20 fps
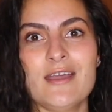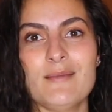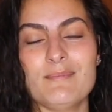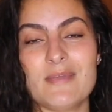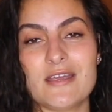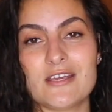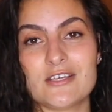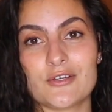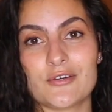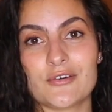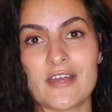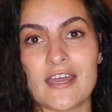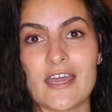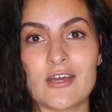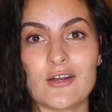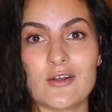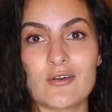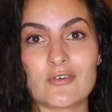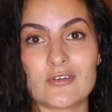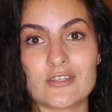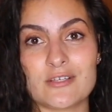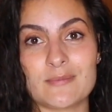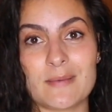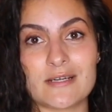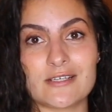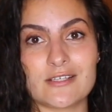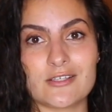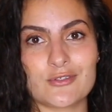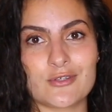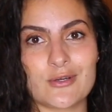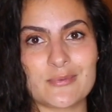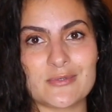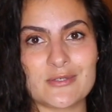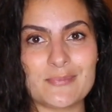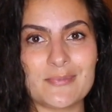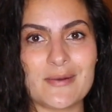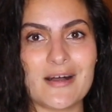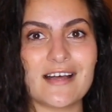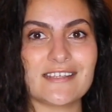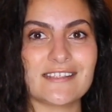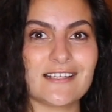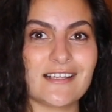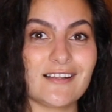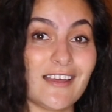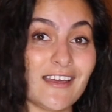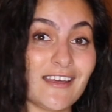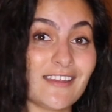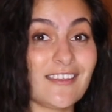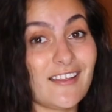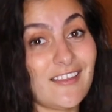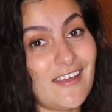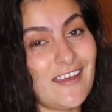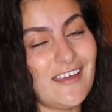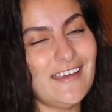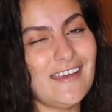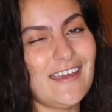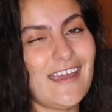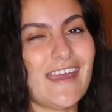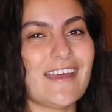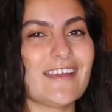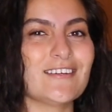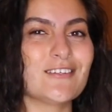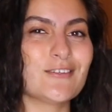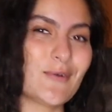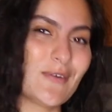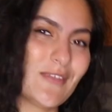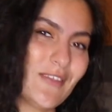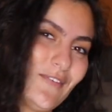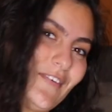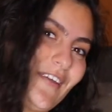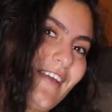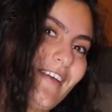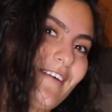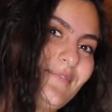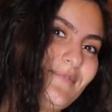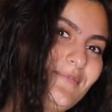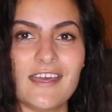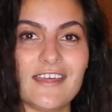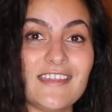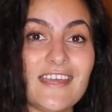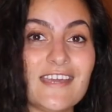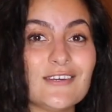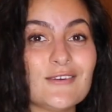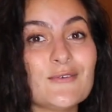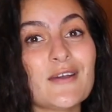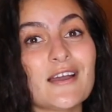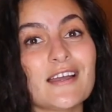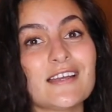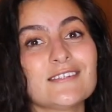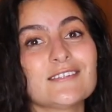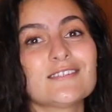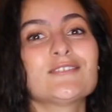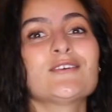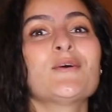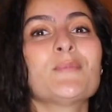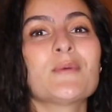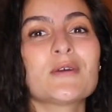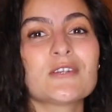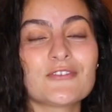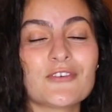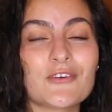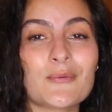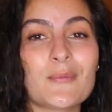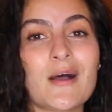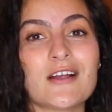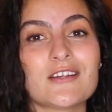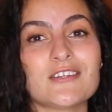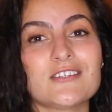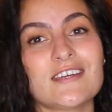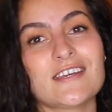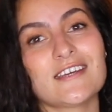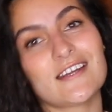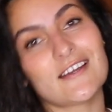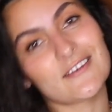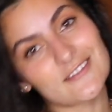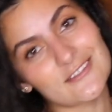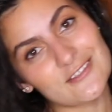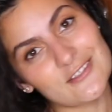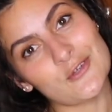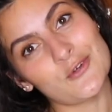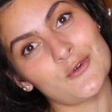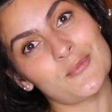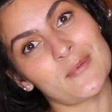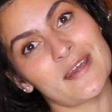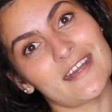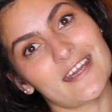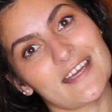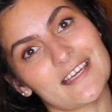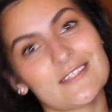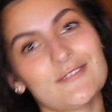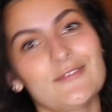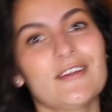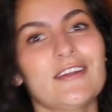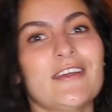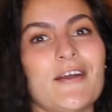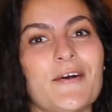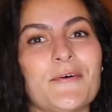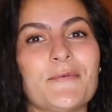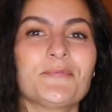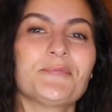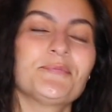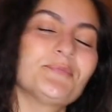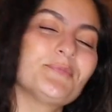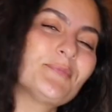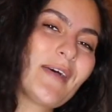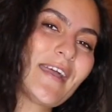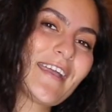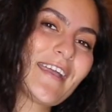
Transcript: make sure to head over to my description box, click the link, and join the fam. Thank you guys so much for watching, and I'll see you in my next video. Bye